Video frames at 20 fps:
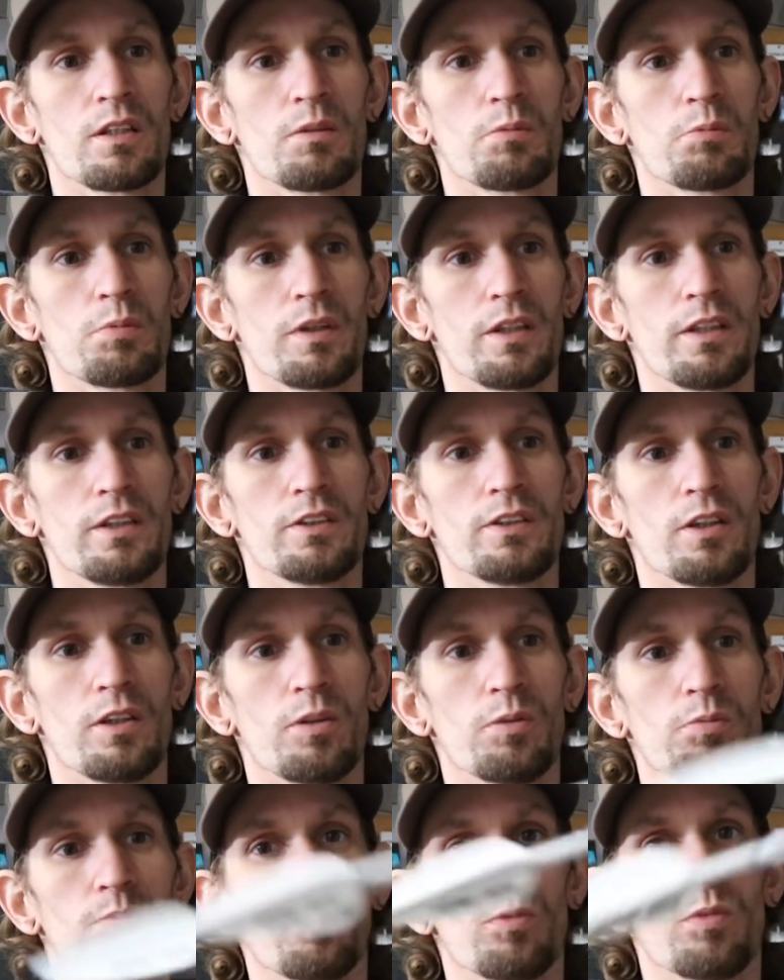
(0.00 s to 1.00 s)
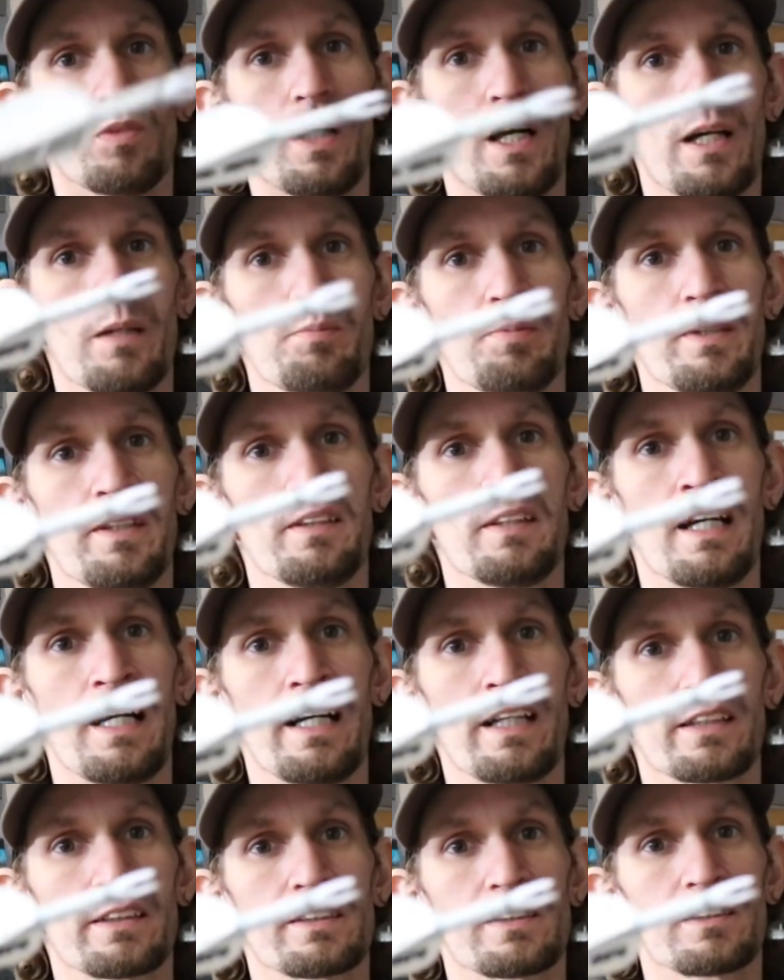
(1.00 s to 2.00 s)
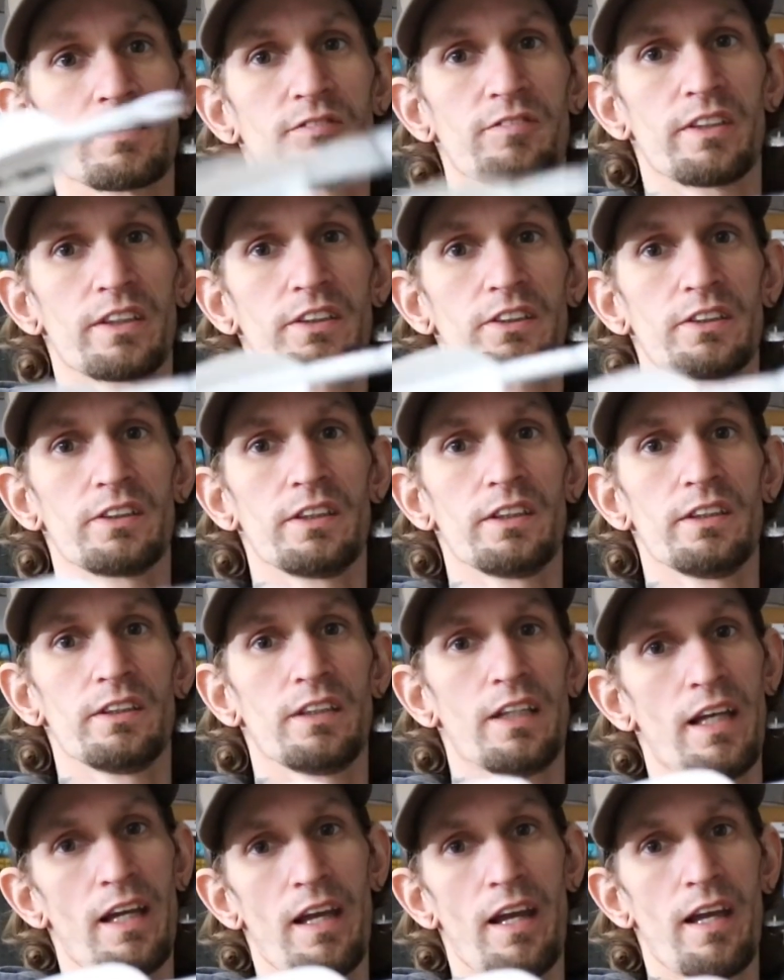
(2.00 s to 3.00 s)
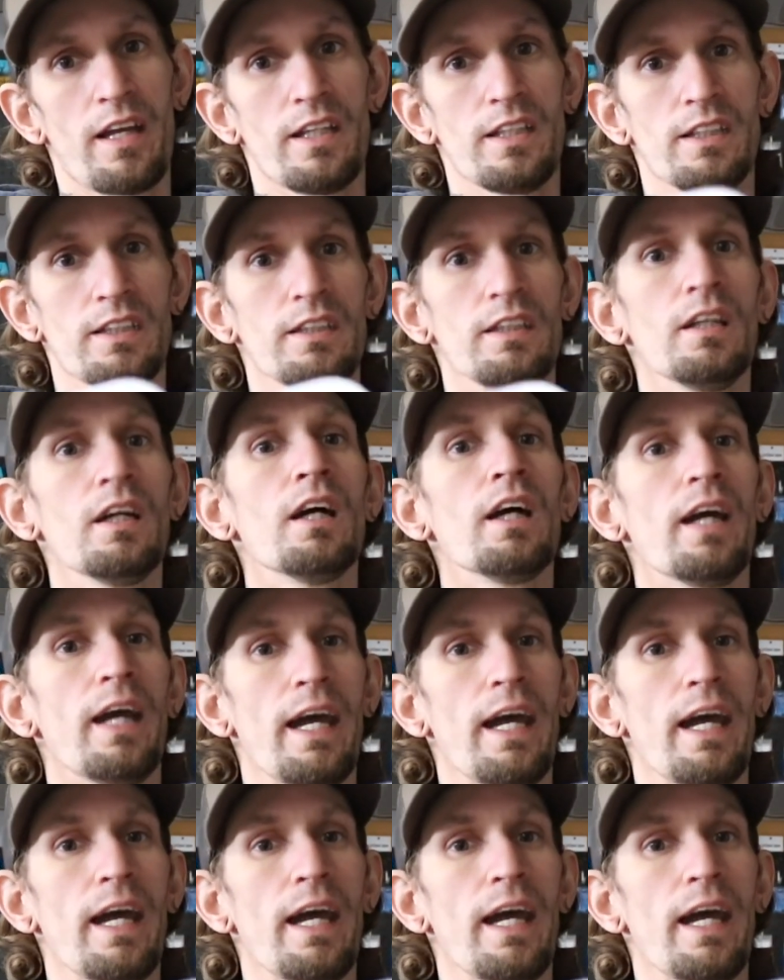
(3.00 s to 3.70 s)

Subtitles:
Pretty dope. IP Knox, Victory,